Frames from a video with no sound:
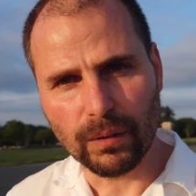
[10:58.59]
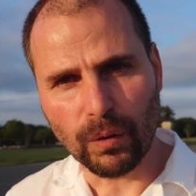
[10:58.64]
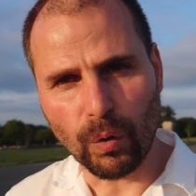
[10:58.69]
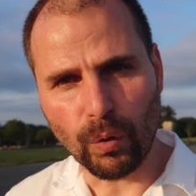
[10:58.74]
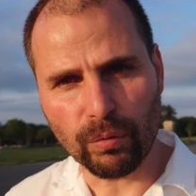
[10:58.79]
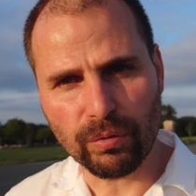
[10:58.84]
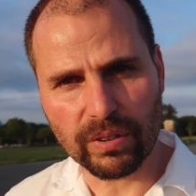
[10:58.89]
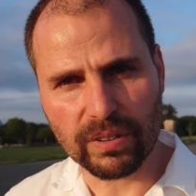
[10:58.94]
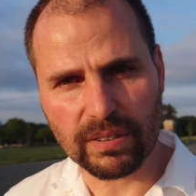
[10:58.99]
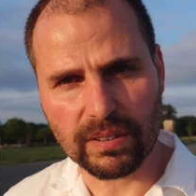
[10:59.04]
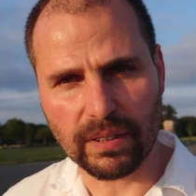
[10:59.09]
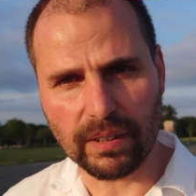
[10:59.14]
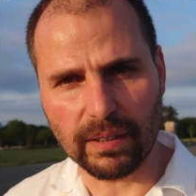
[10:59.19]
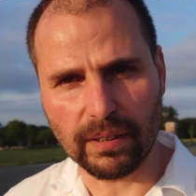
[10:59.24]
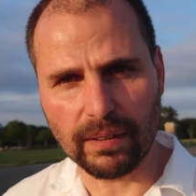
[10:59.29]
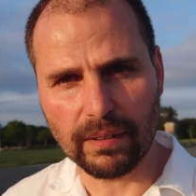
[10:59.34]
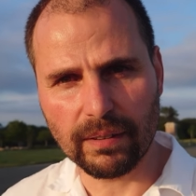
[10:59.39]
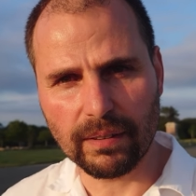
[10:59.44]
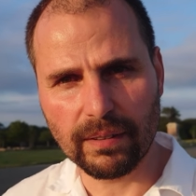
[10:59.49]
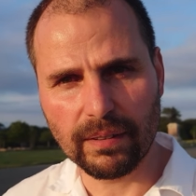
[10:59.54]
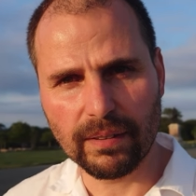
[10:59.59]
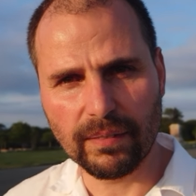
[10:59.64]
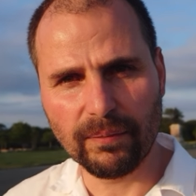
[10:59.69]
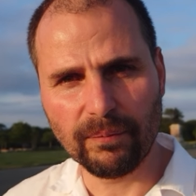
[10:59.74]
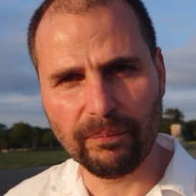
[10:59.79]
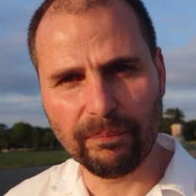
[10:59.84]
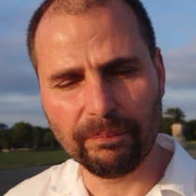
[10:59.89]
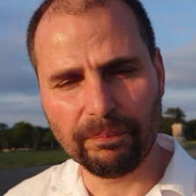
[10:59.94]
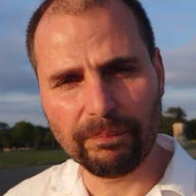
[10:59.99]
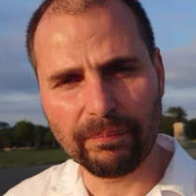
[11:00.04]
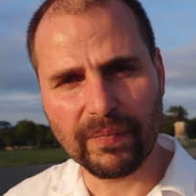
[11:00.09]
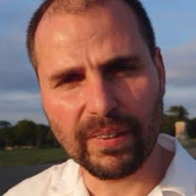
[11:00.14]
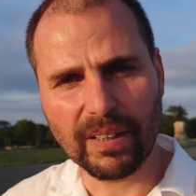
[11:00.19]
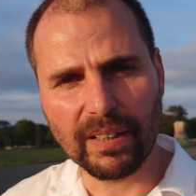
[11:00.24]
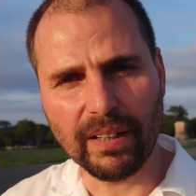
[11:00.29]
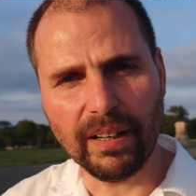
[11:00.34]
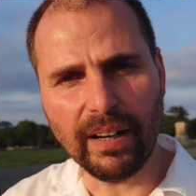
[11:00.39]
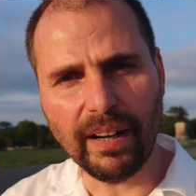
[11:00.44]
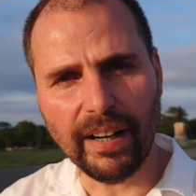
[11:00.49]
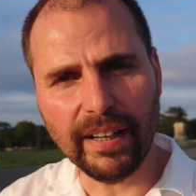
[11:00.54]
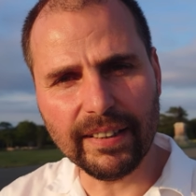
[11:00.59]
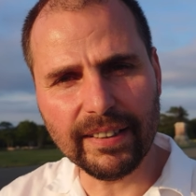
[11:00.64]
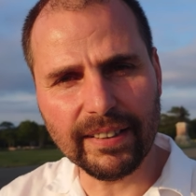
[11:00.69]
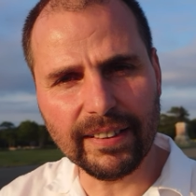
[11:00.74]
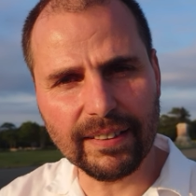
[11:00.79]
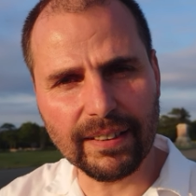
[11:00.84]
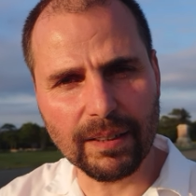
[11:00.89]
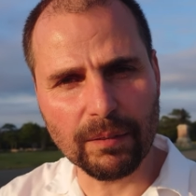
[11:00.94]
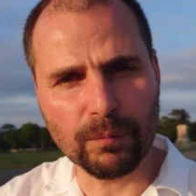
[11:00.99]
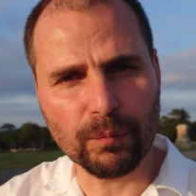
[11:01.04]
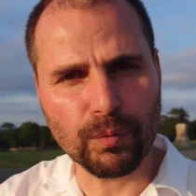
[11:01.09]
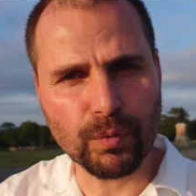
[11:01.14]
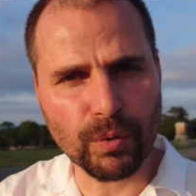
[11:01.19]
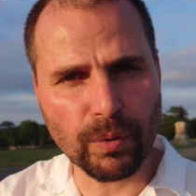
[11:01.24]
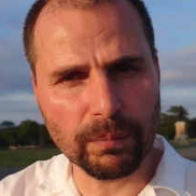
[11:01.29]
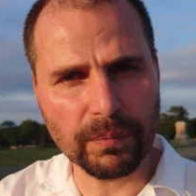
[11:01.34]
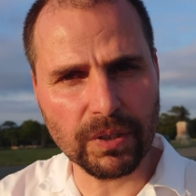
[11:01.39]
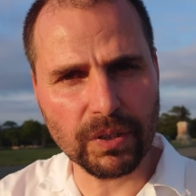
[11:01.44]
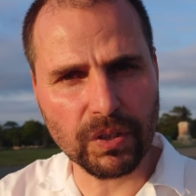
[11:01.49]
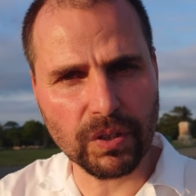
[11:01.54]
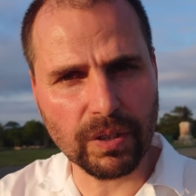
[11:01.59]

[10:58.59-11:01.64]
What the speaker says: obviously hiding them from the